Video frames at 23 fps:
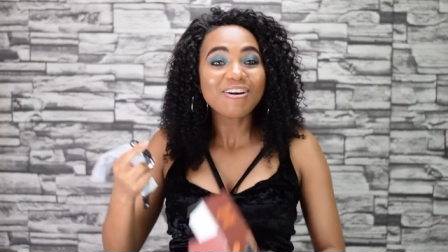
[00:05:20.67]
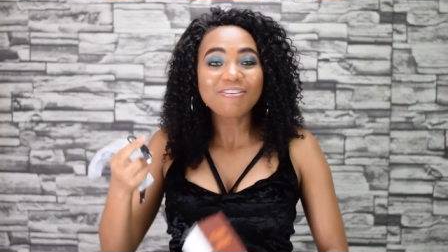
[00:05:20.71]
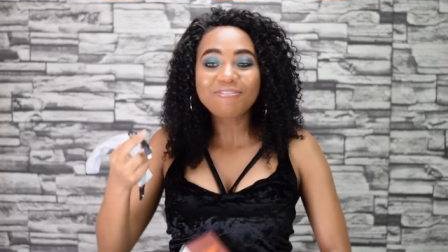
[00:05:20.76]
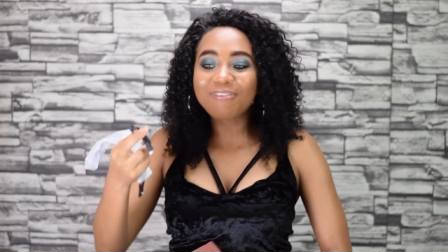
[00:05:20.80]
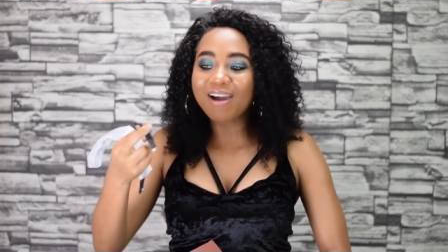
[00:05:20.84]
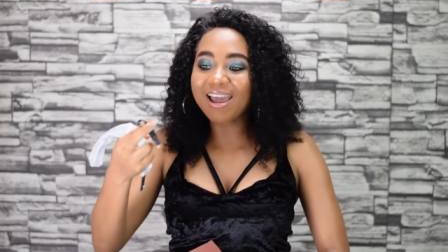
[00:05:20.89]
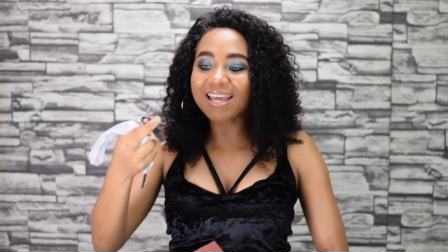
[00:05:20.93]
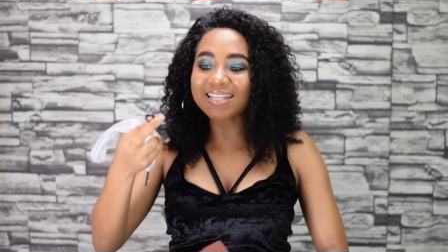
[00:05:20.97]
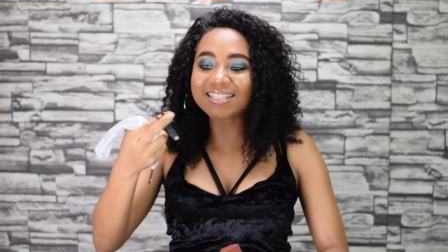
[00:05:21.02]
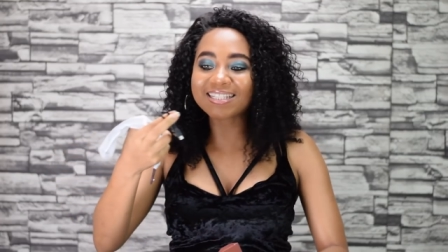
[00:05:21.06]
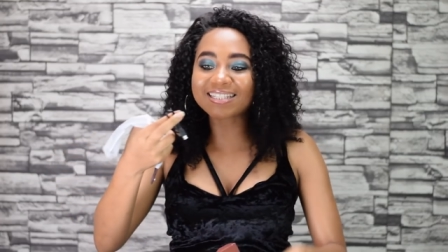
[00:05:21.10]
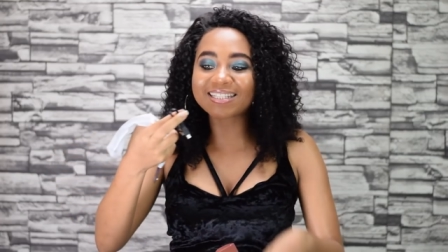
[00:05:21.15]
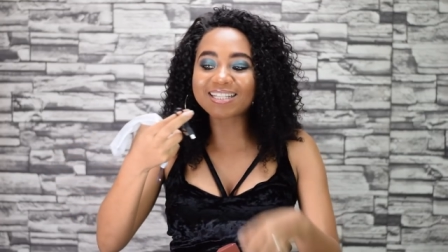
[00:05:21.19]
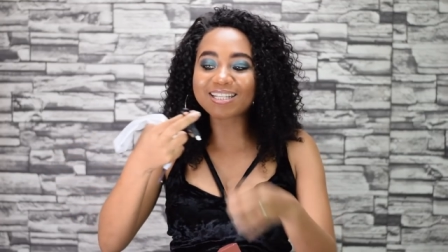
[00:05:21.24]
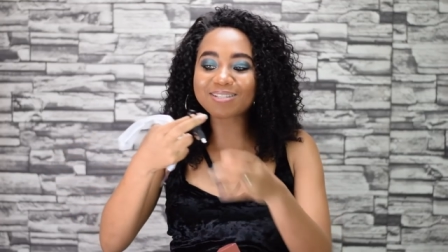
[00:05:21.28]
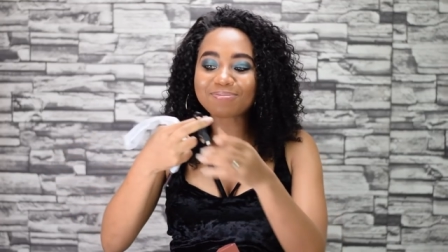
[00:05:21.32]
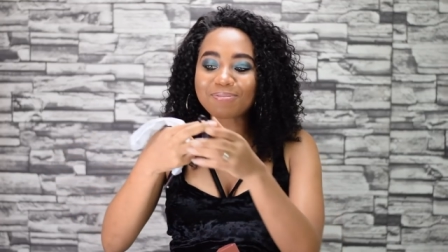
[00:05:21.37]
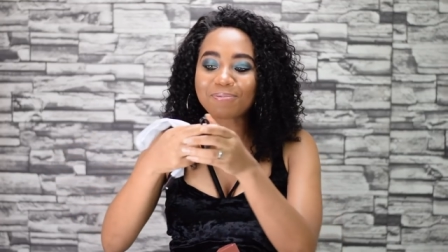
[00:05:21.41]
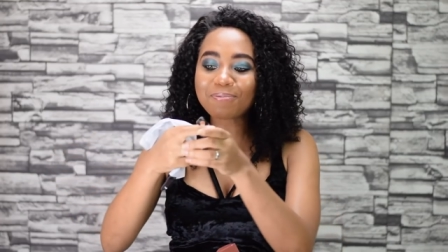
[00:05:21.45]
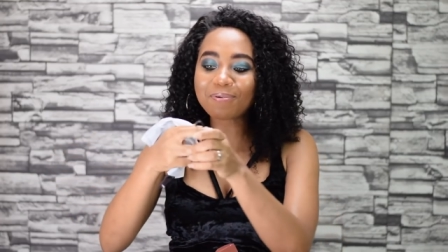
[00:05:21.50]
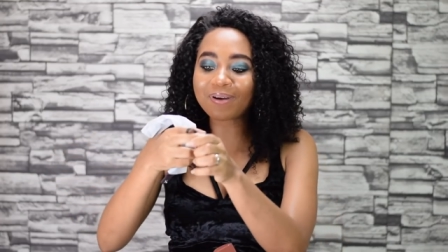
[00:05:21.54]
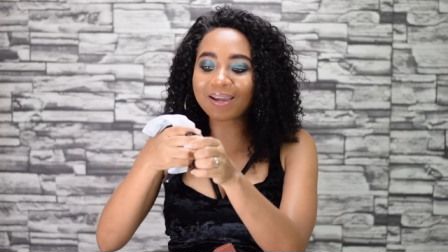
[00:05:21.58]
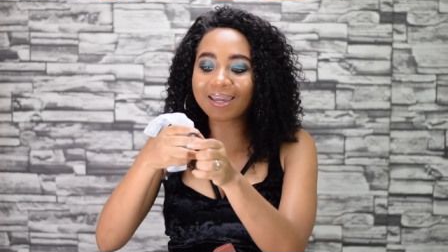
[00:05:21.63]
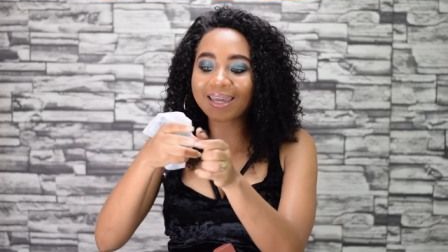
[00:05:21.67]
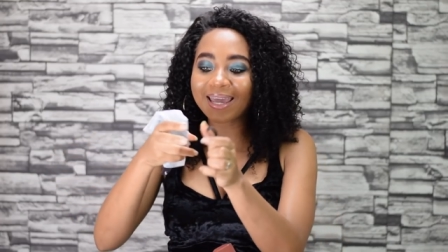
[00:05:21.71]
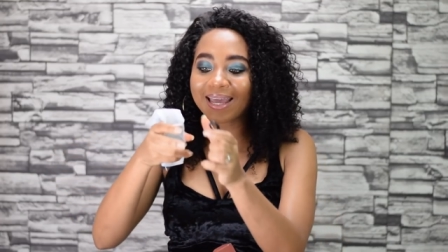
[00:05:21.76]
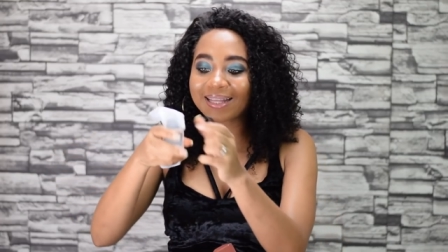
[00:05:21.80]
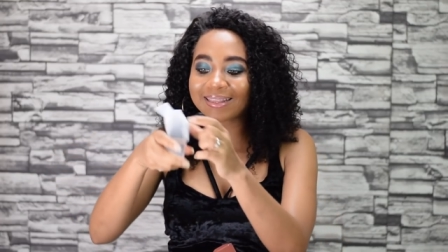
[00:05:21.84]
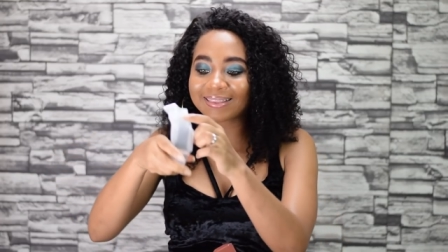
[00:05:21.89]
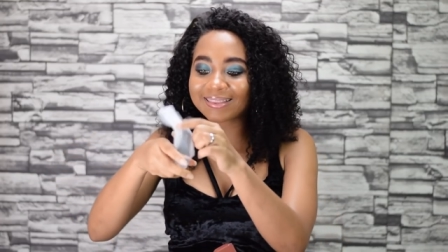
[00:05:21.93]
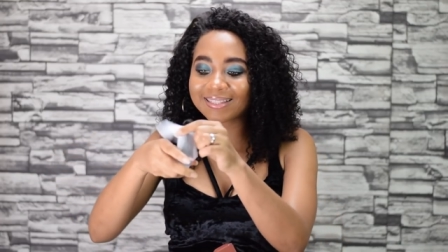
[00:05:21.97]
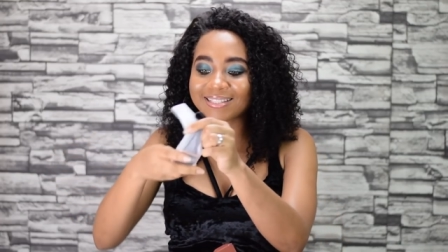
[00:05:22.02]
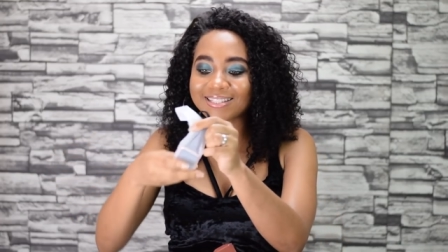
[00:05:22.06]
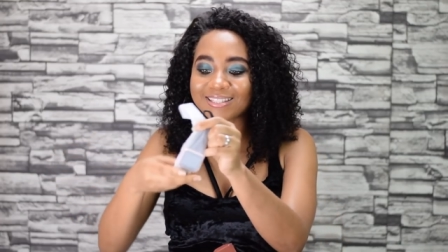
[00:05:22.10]
Where did these people
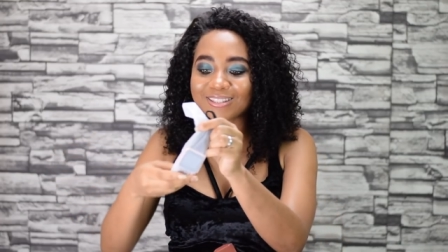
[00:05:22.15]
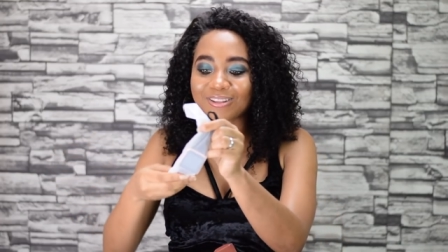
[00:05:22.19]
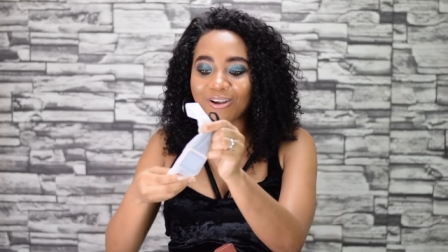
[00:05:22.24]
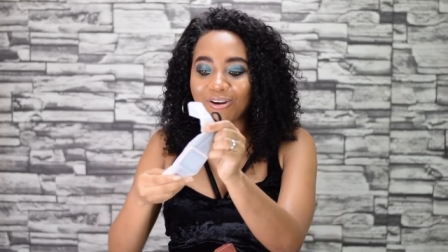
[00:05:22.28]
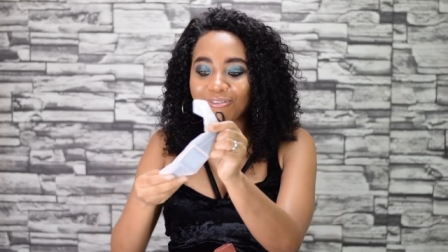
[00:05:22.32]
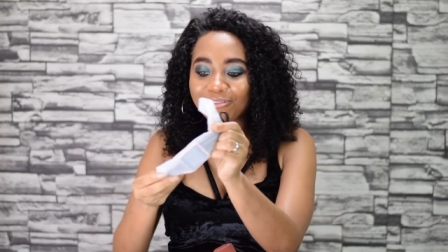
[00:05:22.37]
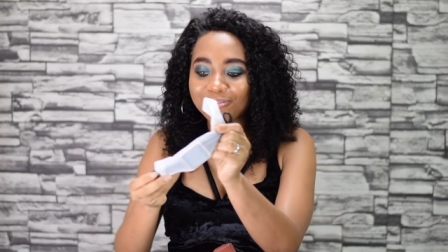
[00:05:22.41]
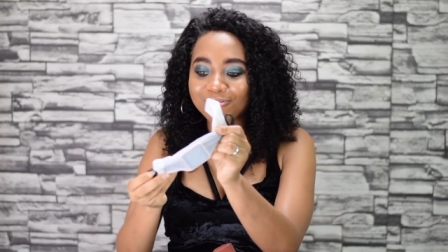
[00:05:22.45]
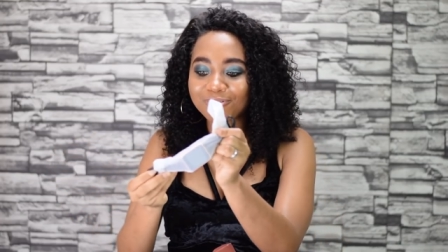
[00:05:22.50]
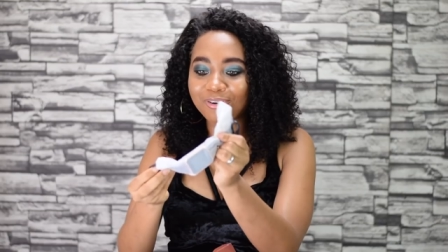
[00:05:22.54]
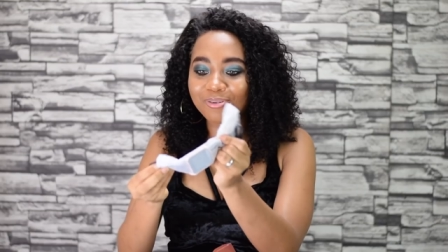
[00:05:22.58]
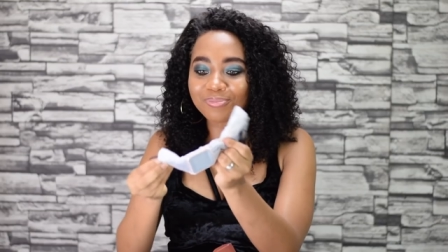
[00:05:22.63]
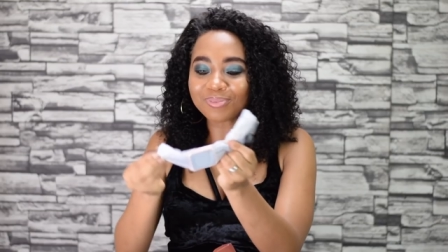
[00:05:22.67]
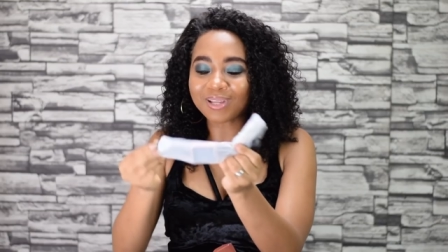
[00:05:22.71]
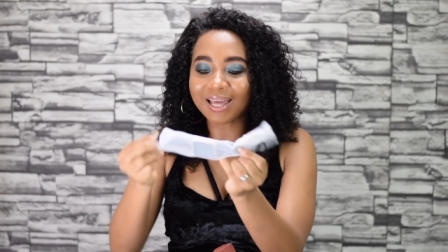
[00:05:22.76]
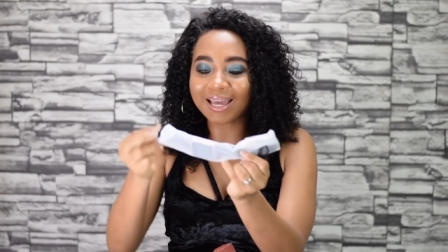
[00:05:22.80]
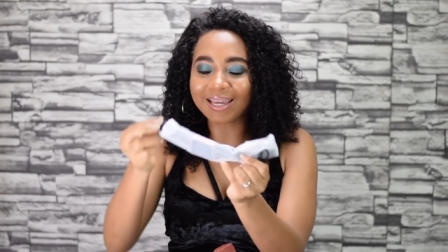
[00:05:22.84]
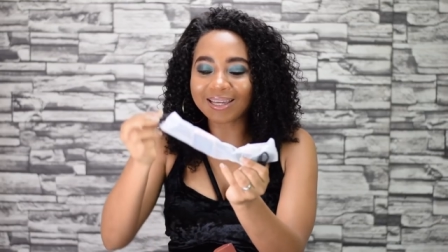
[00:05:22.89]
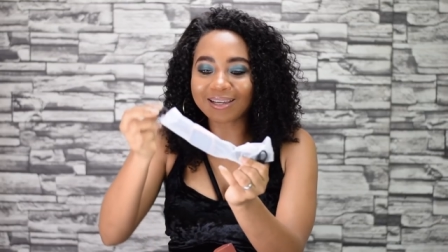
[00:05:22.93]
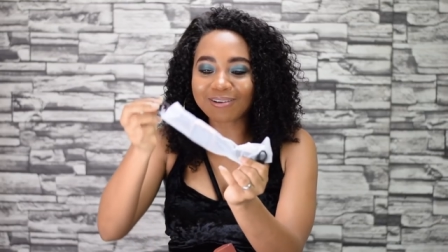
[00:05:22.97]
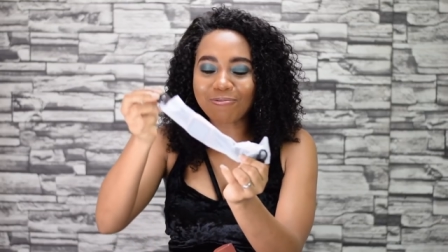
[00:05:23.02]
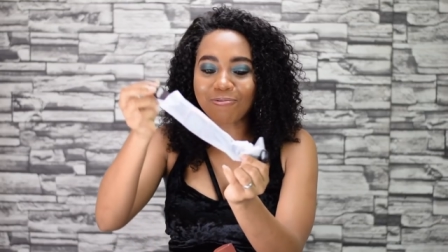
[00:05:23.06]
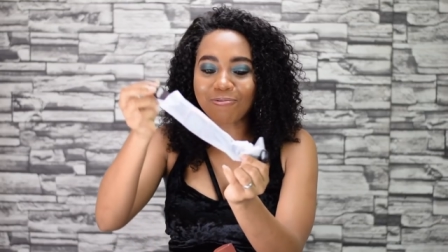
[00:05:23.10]
get this stuff from? Like,